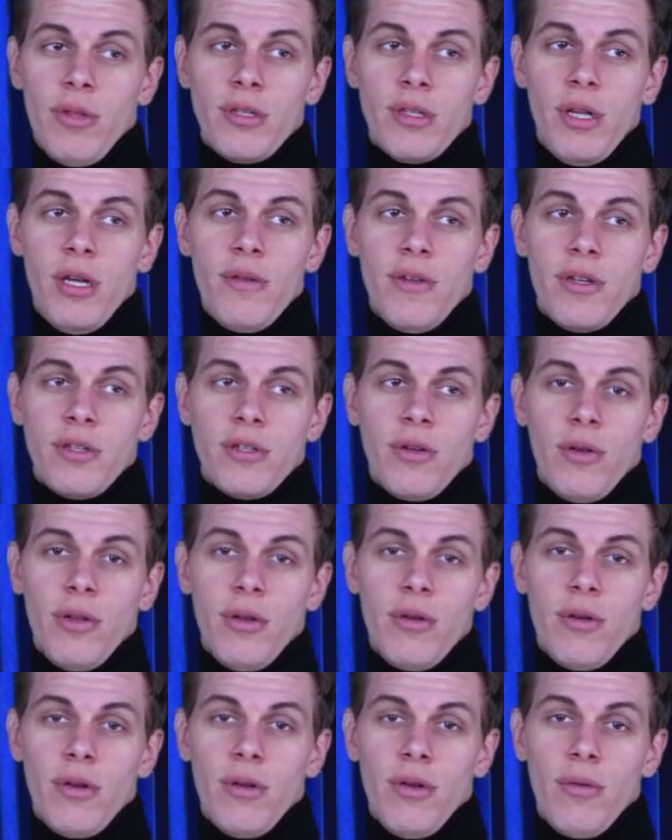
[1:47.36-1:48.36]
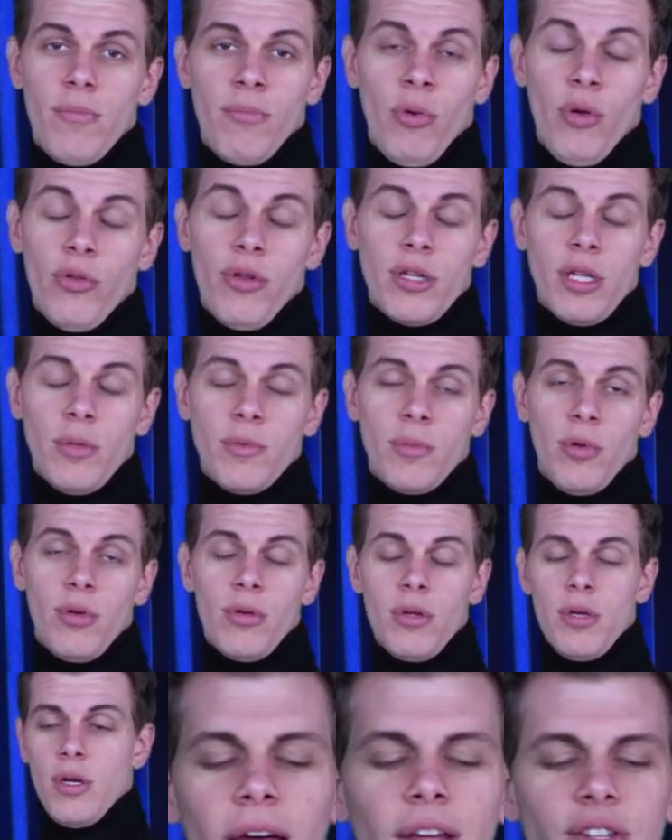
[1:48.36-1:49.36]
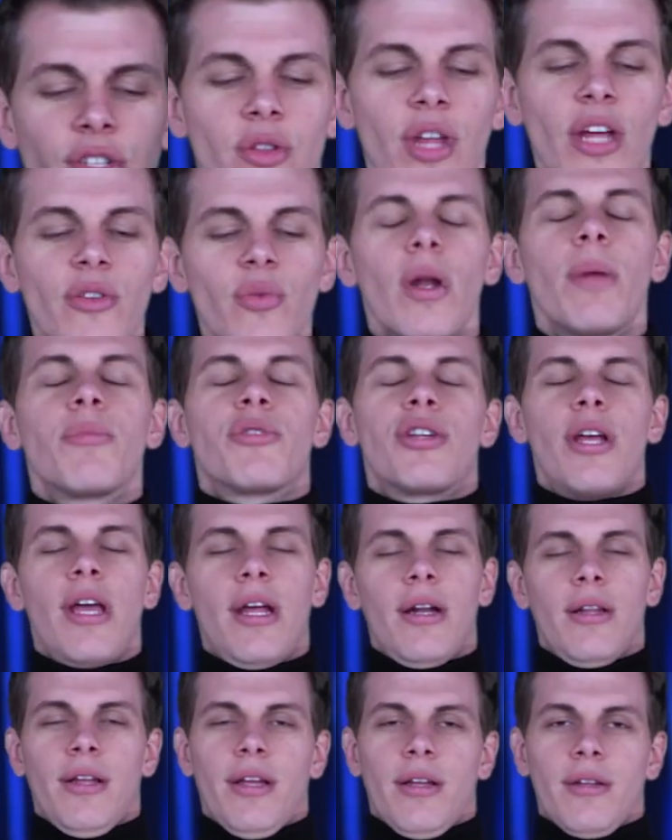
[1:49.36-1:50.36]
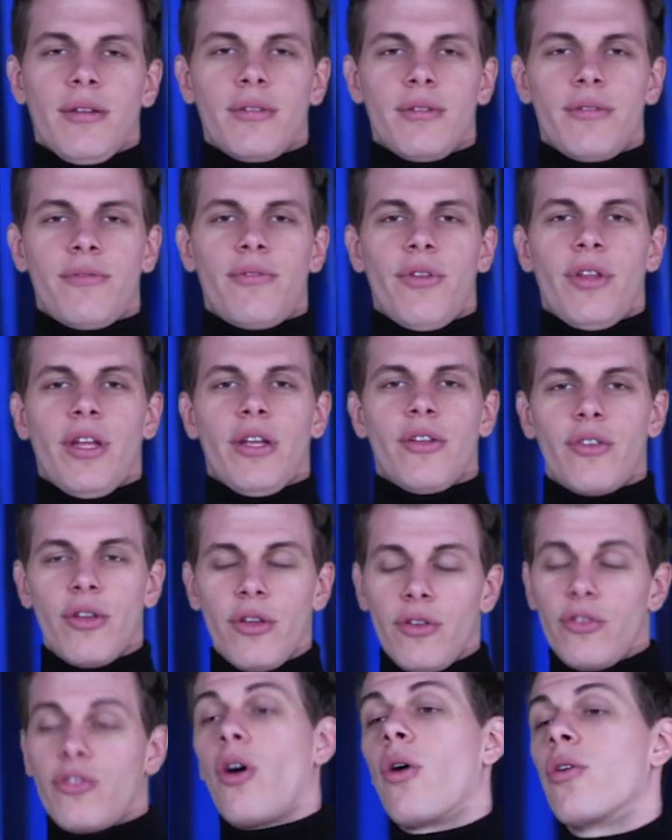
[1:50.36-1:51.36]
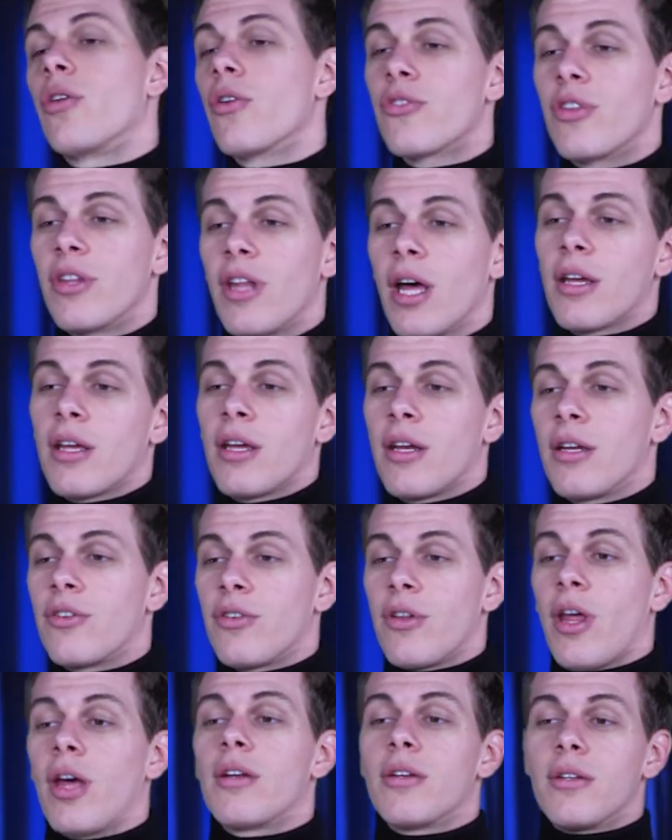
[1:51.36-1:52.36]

with his life, and totally are both acceptable. And so that's what I'm channeling for this. So you'll see that, get into that.